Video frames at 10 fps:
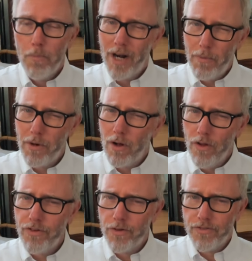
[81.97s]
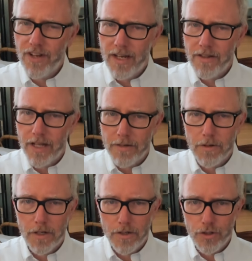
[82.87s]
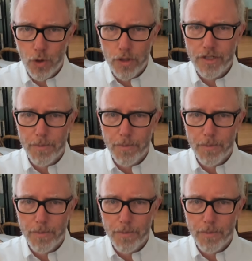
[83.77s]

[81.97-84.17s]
But I would also say that Giorgia